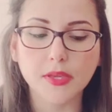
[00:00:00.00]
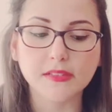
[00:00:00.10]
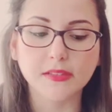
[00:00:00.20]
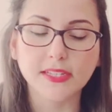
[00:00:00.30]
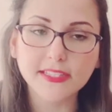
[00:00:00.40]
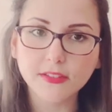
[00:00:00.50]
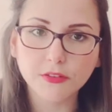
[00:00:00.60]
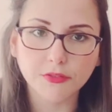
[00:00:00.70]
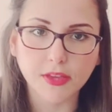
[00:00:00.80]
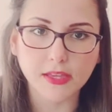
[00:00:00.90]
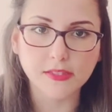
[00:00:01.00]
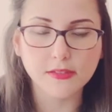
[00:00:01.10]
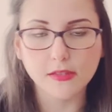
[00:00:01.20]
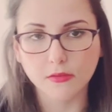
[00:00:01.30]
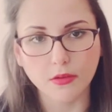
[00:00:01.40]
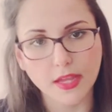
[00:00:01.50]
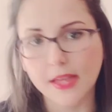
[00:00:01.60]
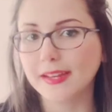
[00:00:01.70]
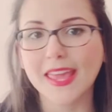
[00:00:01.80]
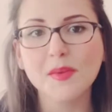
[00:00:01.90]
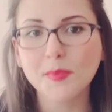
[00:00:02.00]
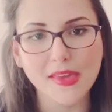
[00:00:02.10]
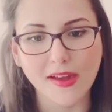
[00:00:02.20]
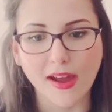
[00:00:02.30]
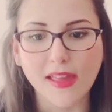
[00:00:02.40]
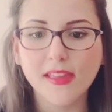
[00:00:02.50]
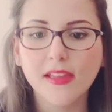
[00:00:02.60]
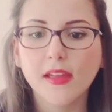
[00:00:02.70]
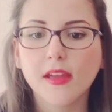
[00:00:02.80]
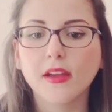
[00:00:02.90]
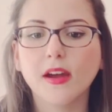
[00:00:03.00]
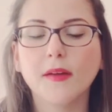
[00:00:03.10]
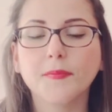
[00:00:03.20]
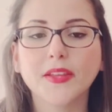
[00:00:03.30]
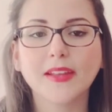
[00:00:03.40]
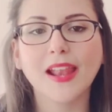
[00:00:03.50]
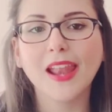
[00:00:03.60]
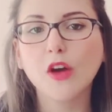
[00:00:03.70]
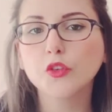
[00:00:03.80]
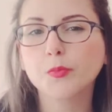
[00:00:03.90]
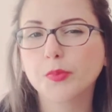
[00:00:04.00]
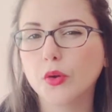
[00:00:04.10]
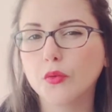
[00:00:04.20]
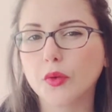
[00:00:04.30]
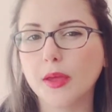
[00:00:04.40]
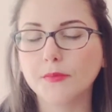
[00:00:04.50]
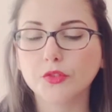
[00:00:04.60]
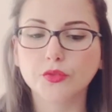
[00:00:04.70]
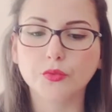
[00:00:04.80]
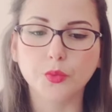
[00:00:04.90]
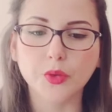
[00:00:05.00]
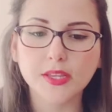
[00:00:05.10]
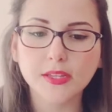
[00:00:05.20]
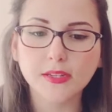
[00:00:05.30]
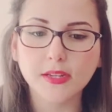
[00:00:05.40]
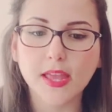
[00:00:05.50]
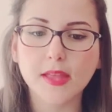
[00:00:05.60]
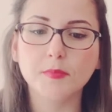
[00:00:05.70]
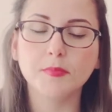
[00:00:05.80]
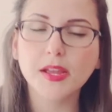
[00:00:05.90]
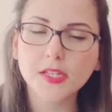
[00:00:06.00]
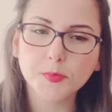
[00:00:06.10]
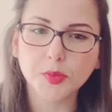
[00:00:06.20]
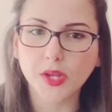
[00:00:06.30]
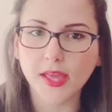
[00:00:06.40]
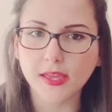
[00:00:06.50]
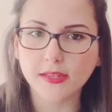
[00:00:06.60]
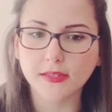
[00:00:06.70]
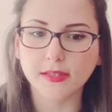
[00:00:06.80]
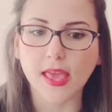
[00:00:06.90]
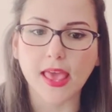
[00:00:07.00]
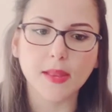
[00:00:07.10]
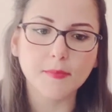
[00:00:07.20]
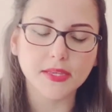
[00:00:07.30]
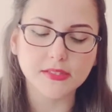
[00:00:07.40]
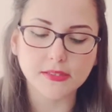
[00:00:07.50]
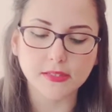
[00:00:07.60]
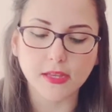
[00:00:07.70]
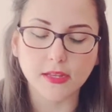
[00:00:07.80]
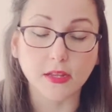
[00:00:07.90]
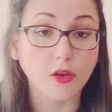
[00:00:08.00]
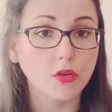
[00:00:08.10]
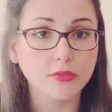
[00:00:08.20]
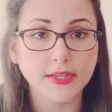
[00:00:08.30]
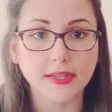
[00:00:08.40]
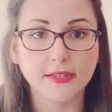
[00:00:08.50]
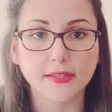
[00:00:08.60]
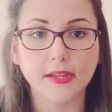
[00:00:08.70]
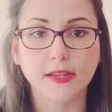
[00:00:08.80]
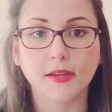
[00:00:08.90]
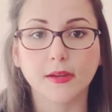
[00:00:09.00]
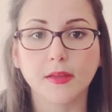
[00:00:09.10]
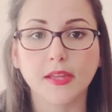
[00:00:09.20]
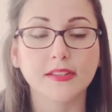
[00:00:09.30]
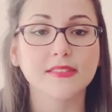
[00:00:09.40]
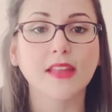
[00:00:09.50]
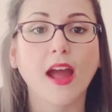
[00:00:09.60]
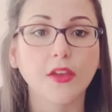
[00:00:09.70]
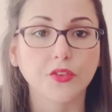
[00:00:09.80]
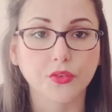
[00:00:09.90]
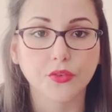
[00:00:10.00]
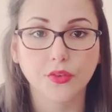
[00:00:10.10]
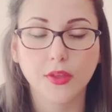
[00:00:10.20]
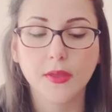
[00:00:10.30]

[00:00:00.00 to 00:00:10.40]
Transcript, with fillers: is an interface, an API, um, that allows programs to read and manipulate the elements and the content uh, and the styles.